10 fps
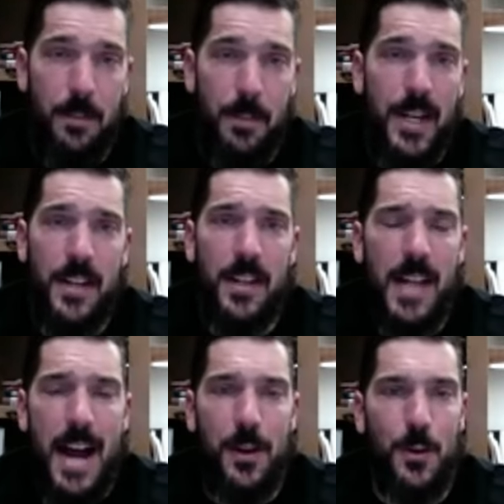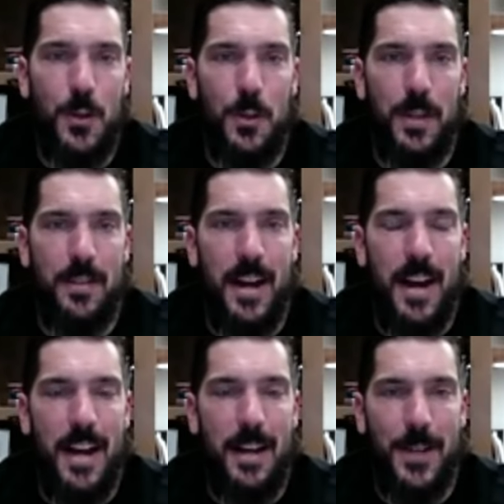being in the locker room, the
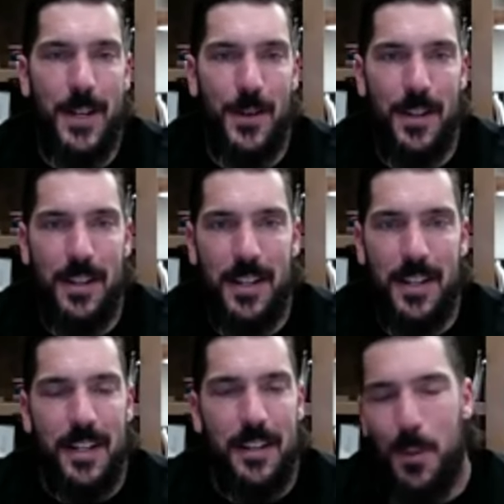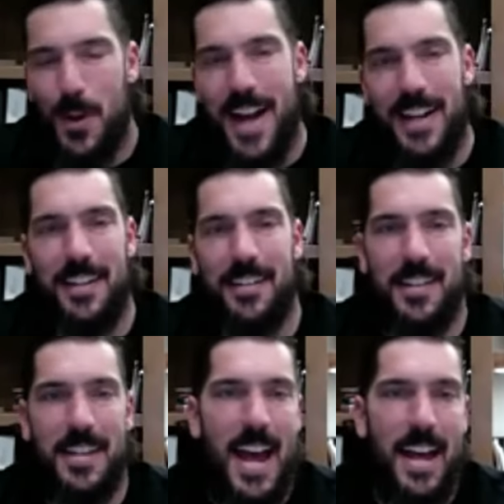time, the practice
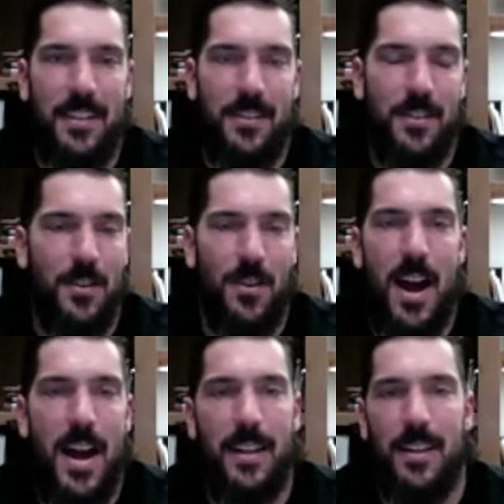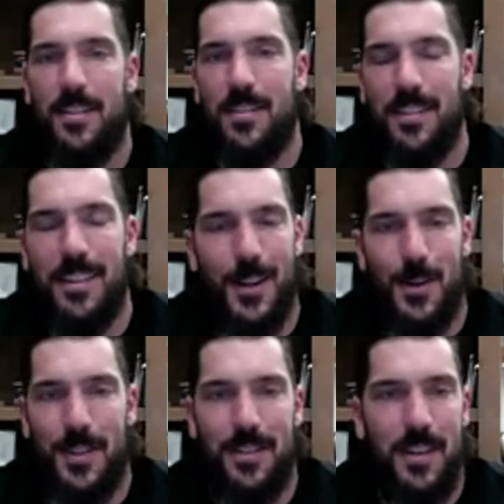and that's a grind.
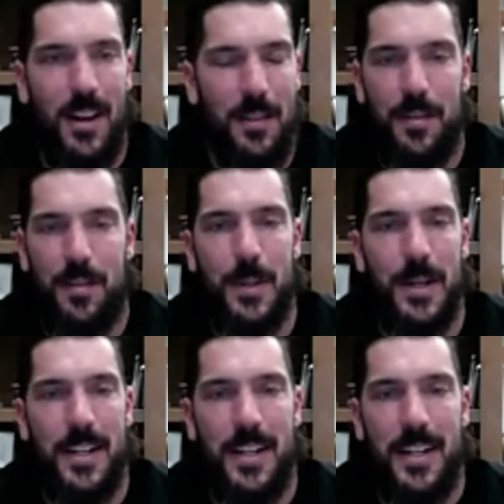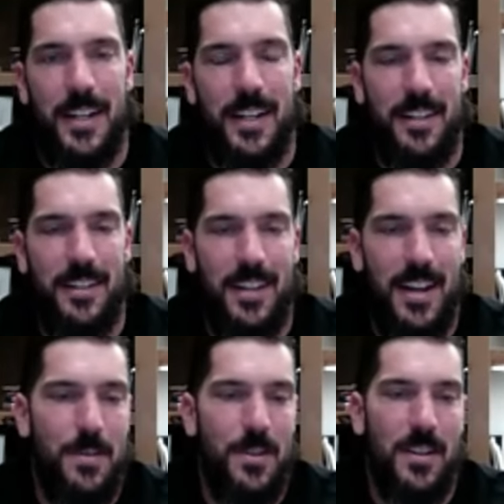It's tough, but it's the
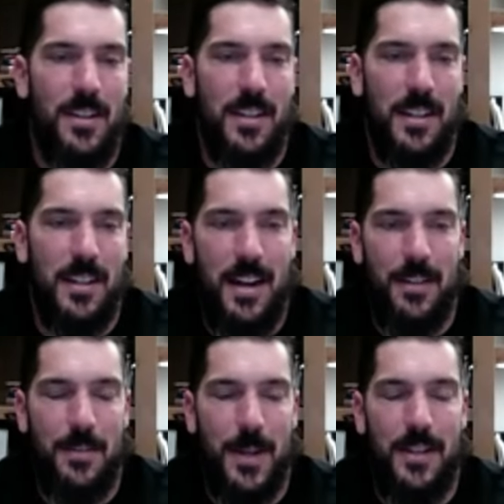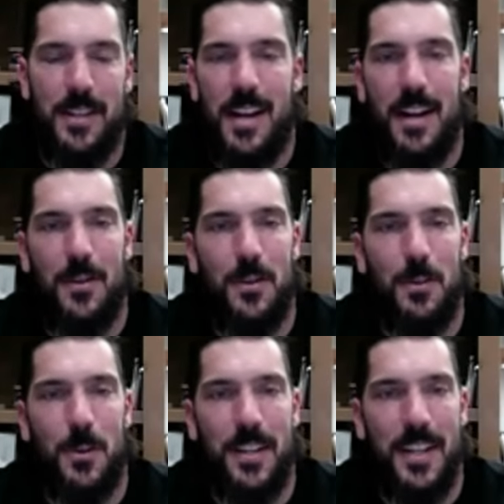time you spend in the locker room with the